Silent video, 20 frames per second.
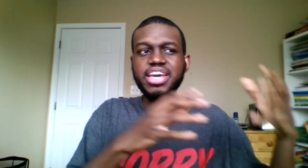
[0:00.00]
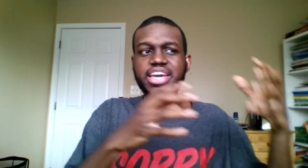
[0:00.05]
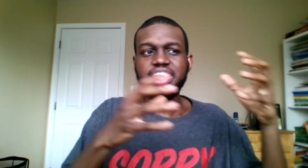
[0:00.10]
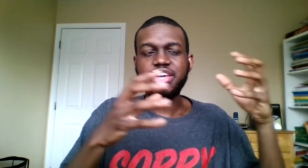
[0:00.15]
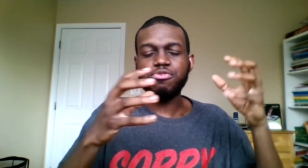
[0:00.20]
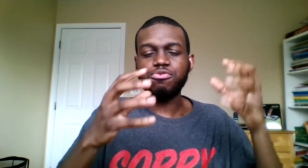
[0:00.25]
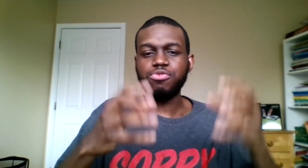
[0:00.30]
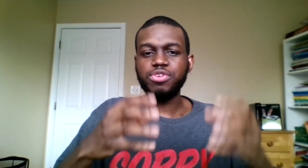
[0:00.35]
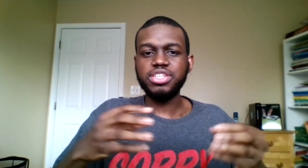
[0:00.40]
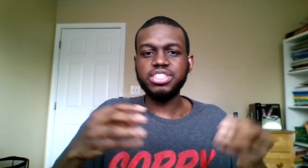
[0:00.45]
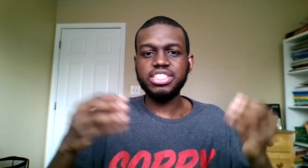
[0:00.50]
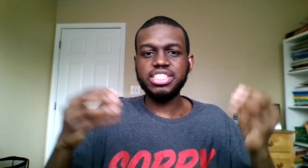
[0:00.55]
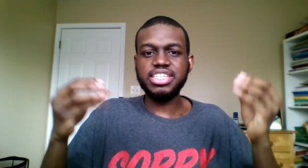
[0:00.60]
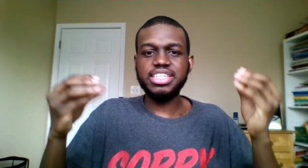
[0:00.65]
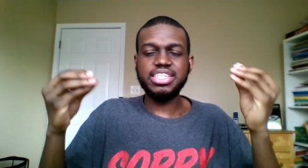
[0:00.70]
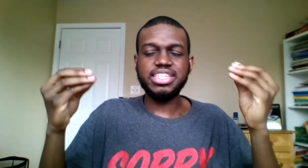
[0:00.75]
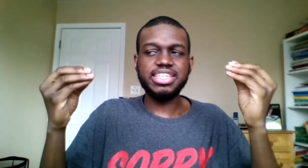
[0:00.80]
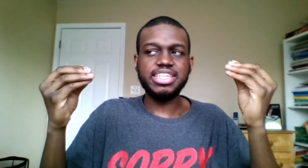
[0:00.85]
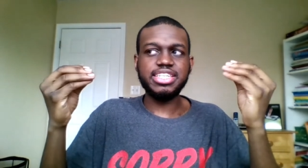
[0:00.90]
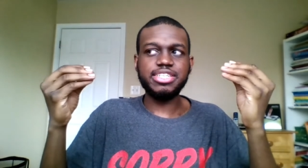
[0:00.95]
And
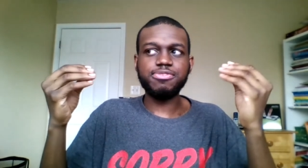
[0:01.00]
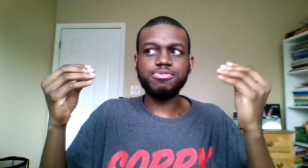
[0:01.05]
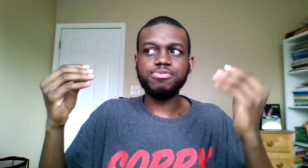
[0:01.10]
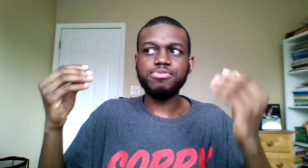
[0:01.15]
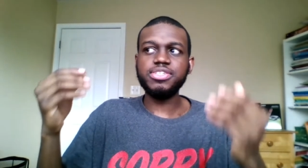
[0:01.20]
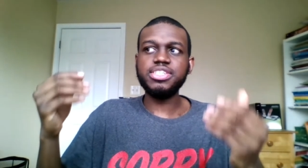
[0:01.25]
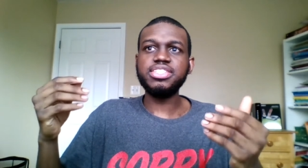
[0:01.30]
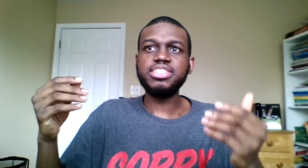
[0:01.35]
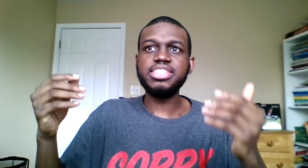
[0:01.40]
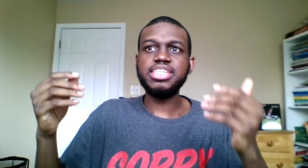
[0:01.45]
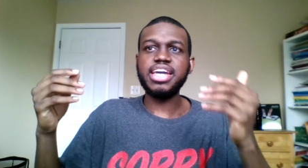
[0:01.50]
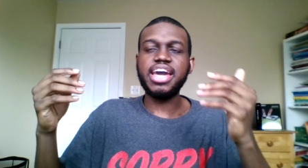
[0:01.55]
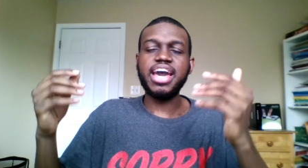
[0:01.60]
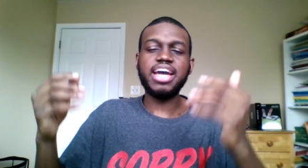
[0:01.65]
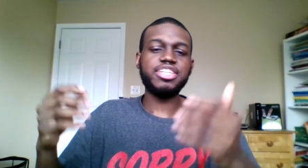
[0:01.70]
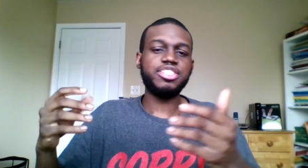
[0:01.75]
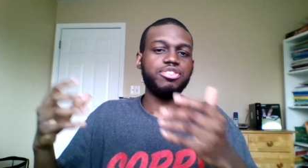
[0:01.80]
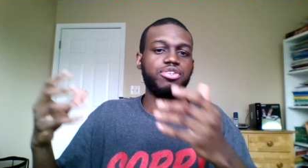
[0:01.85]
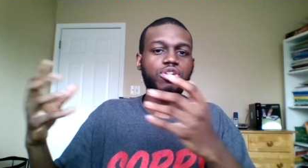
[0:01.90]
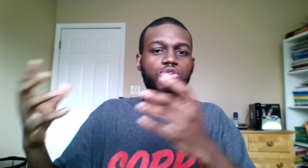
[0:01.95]
really, it really
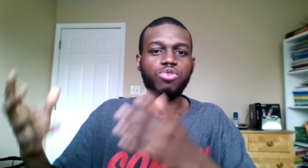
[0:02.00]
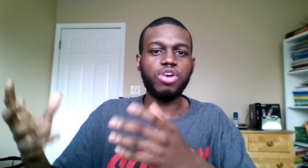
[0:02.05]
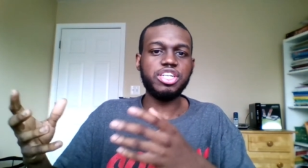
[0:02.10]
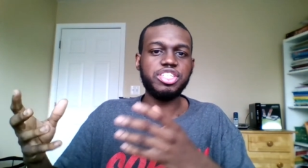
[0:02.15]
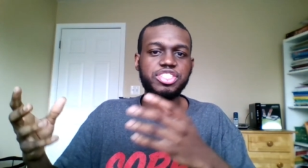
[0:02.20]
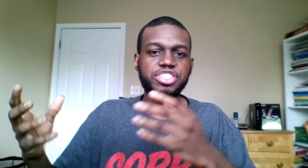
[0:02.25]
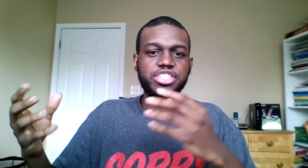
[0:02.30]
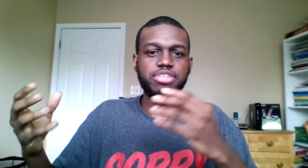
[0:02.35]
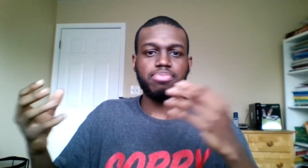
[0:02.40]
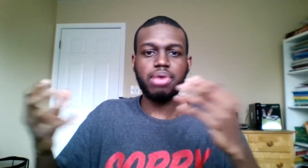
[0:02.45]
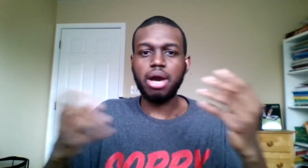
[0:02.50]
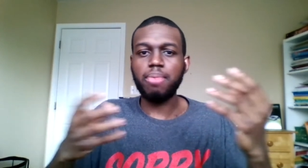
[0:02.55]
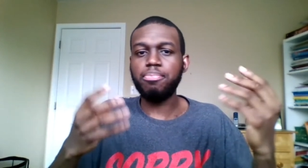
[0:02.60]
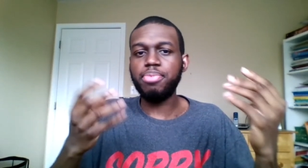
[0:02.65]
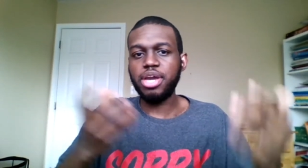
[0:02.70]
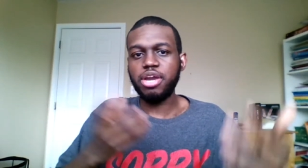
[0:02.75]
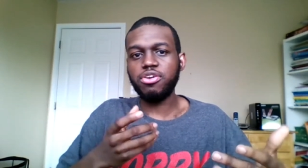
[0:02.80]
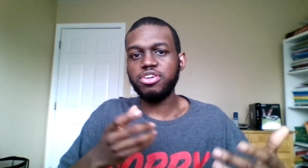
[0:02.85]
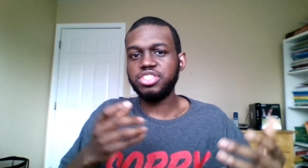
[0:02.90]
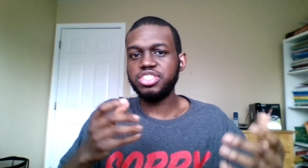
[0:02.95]
asks you a question about
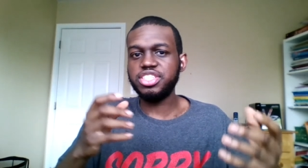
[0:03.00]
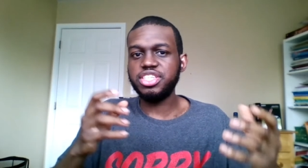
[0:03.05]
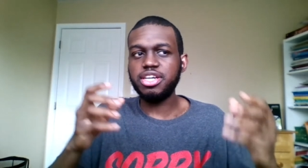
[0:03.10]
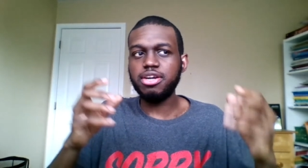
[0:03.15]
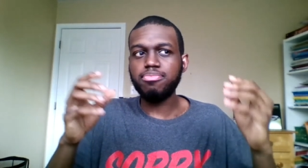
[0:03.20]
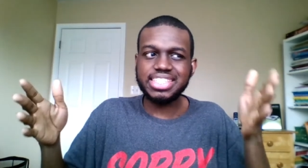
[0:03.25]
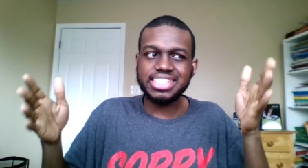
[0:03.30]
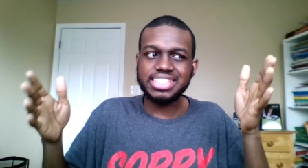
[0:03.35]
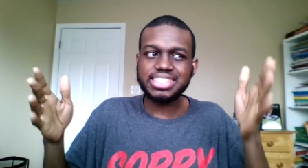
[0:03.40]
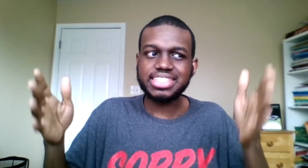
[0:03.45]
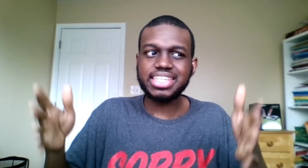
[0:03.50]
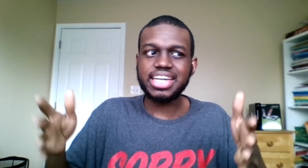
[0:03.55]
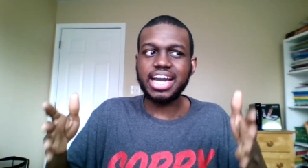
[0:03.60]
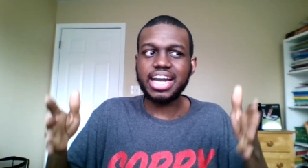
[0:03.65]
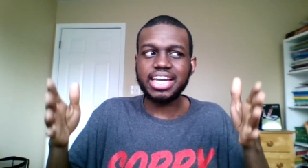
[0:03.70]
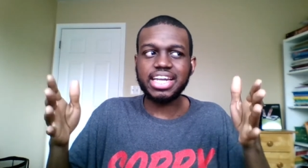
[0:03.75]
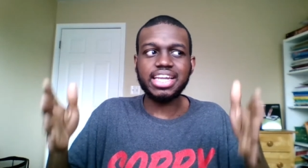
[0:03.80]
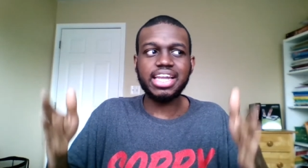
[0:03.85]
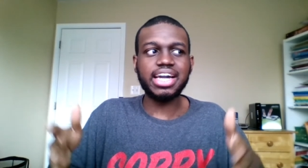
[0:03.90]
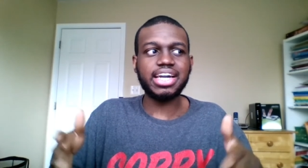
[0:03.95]
parenting. It's
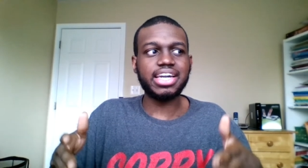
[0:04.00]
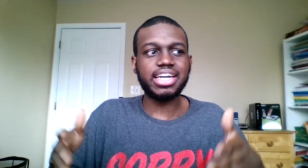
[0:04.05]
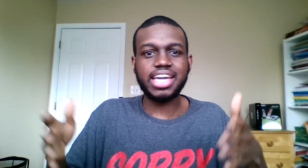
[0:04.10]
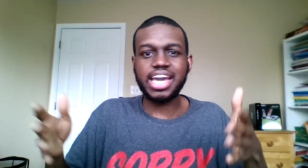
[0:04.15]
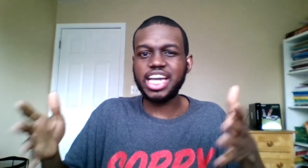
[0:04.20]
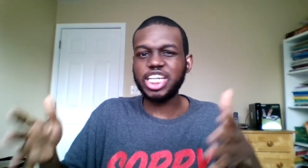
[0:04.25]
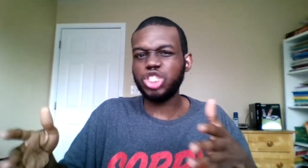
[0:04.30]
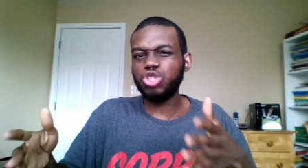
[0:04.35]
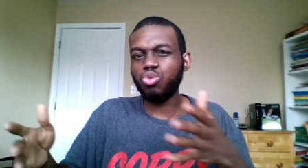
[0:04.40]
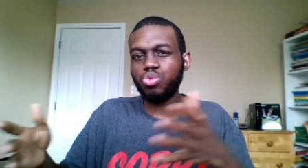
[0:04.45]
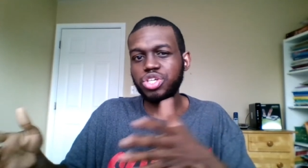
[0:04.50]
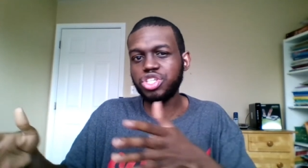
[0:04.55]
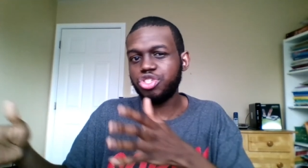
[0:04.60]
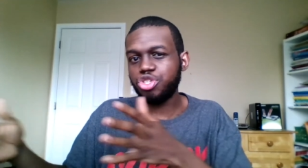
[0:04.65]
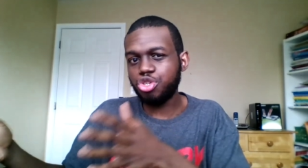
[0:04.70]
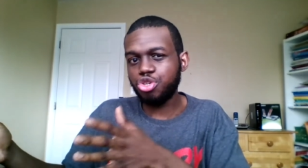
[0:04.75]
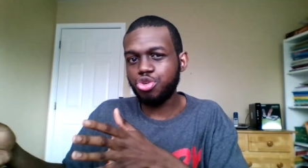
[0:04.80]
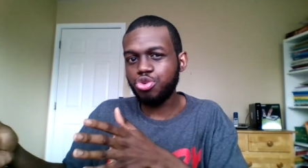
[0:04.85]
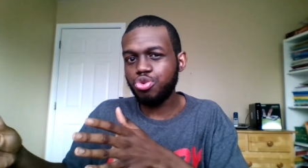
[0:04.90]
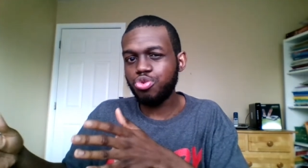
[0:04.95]
kind of like a catch
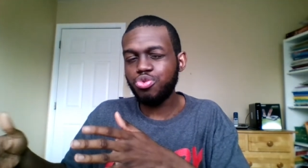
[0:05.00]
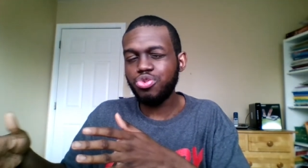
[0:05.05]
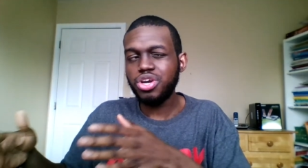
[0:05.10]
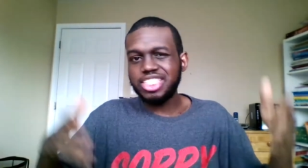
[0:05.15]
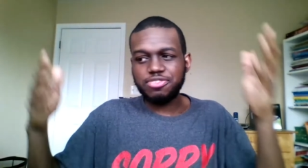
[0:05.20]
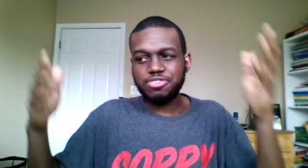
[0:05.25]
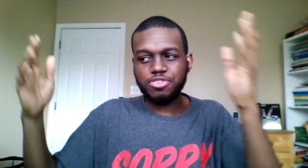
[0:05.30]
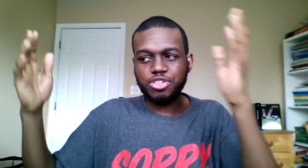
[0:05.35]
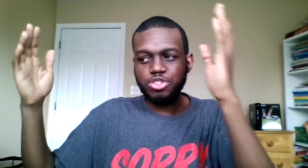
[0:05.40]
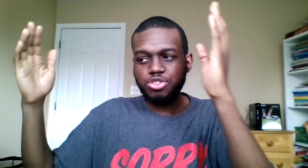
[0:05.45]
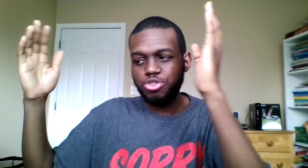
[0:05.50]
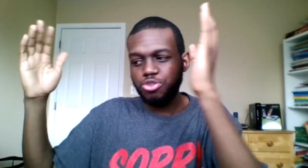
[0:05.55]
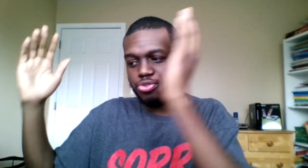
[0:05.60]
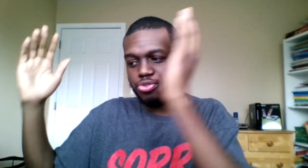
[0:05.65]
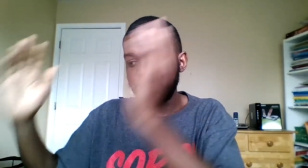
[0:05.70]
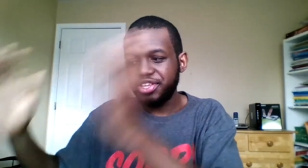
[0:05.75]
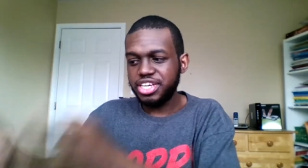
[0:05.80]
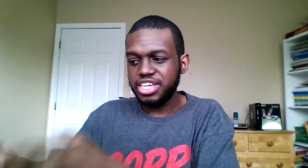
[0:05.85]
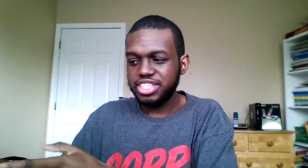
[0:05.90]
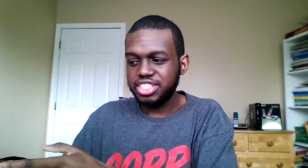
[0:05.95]
22 because if you do
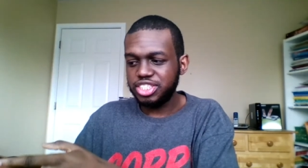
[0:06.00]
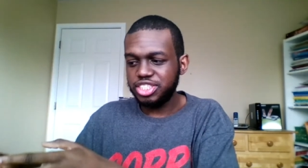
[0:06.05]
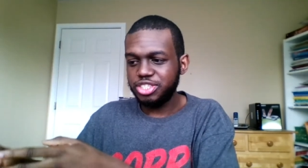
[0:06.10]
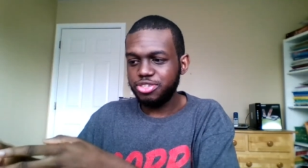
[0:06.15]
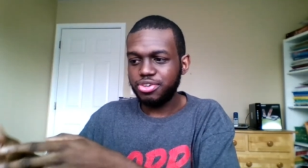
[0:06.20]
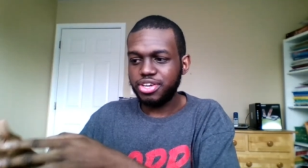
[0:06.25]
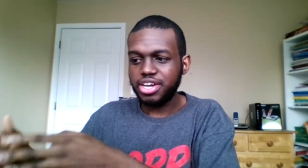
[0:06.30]
this, you